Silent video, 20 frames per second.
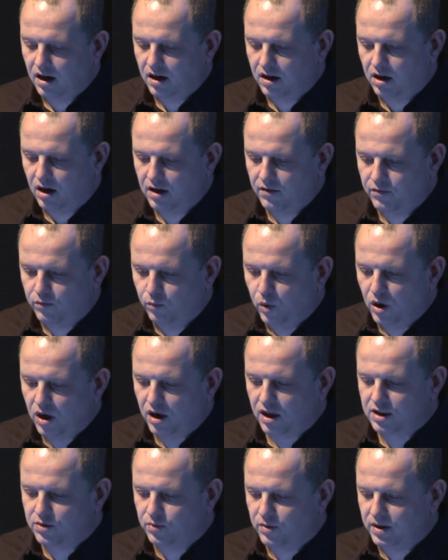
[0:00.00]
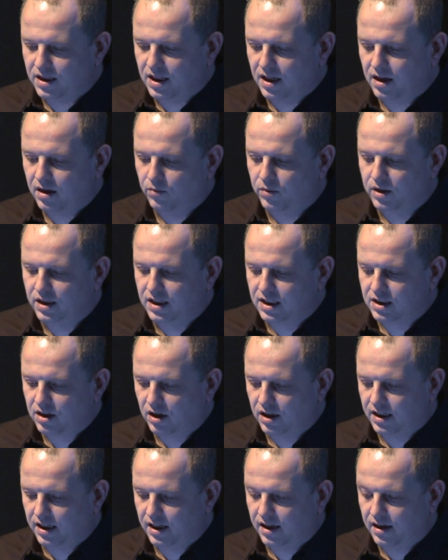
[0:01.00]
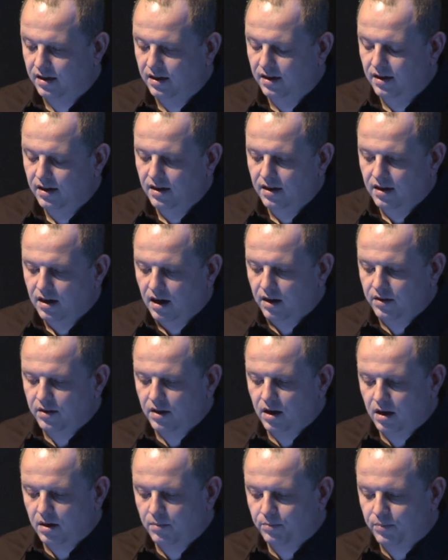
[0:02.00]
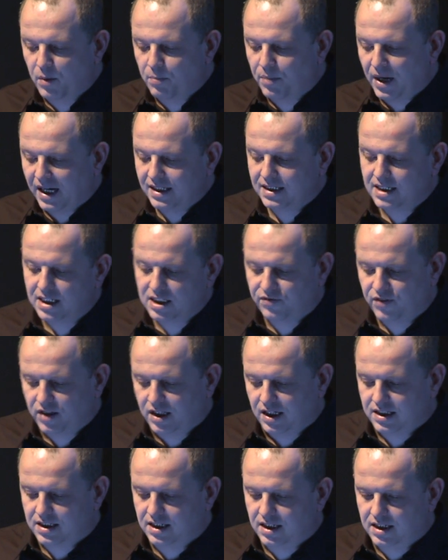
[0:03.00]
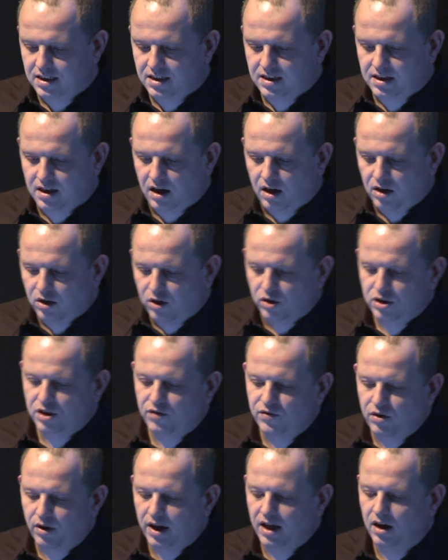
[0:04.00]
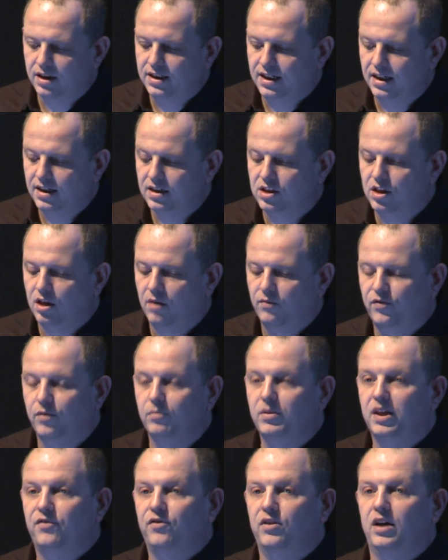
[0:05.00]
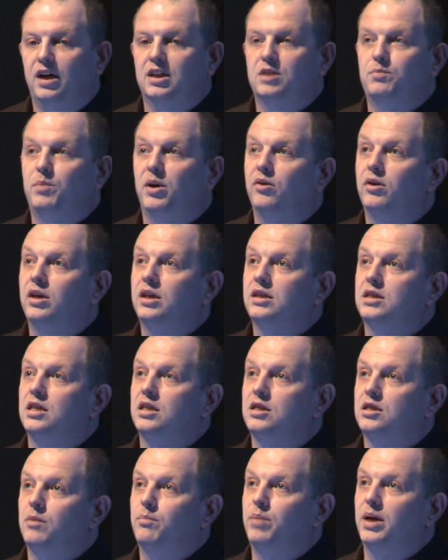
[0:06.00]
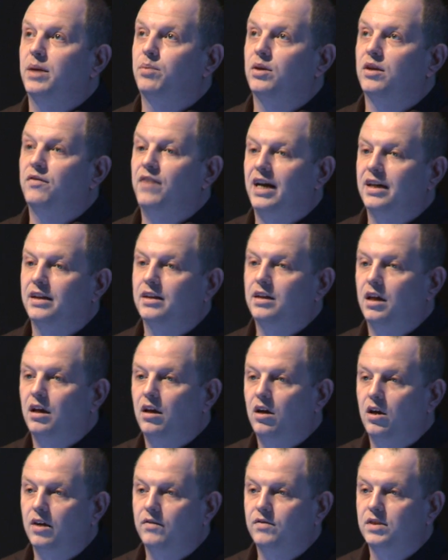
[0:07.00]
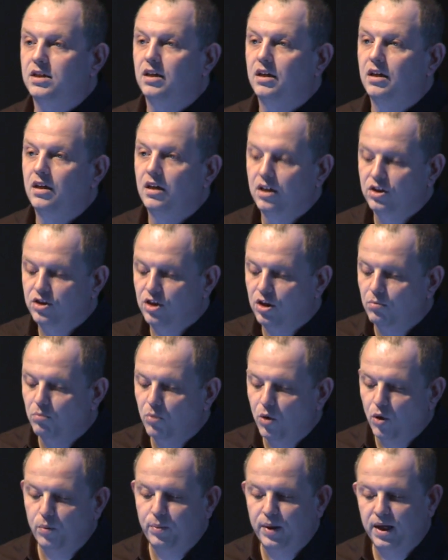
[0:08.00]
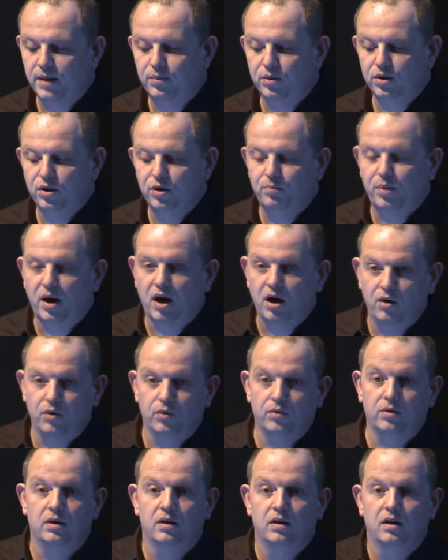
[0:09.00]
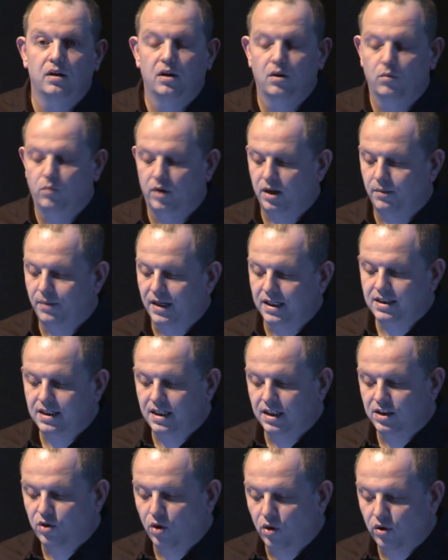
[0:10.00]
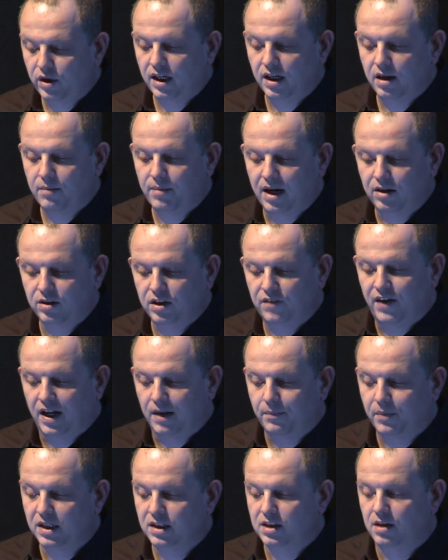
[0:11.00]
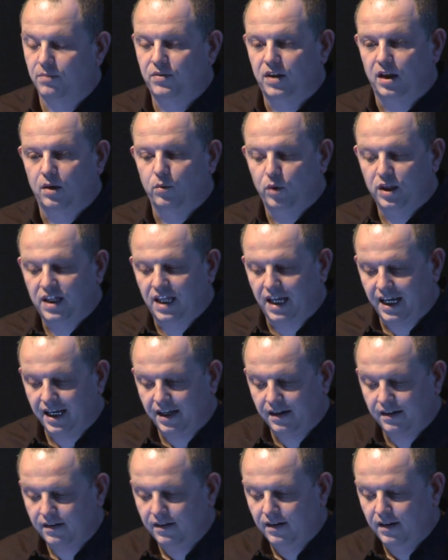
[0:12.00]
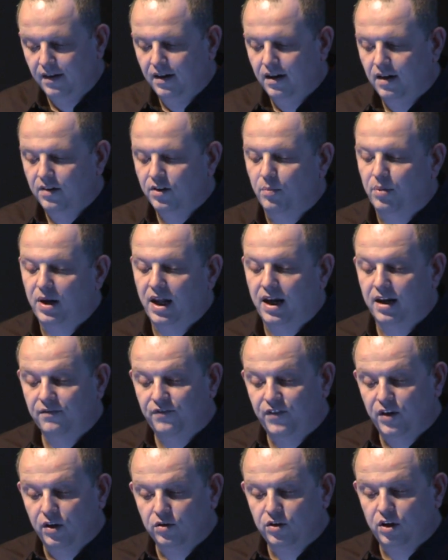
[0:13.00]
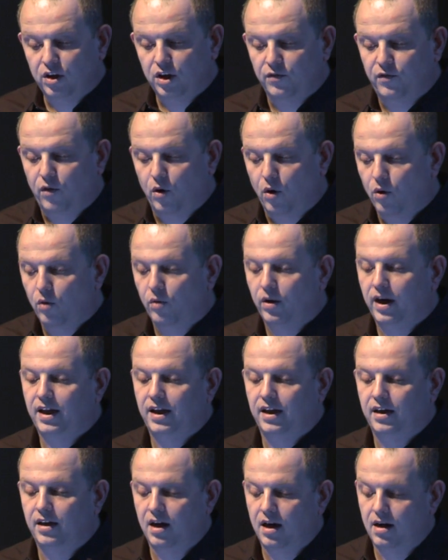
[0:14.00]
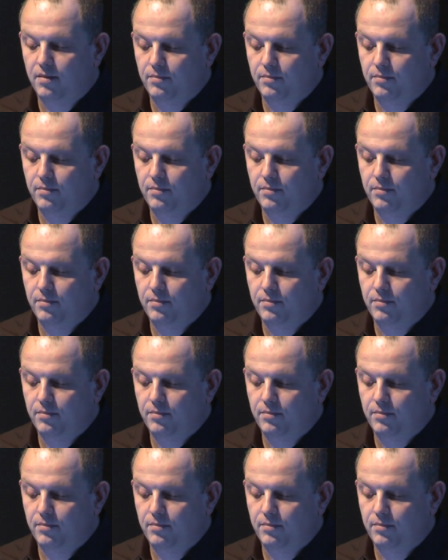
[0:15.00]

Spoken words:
kind of works with this idea. And the basis for this is that a lot of great ideas come from different experiences that people have had in their lives. So the more people you poll, when you're basically talking about developing something within the playing field that you've already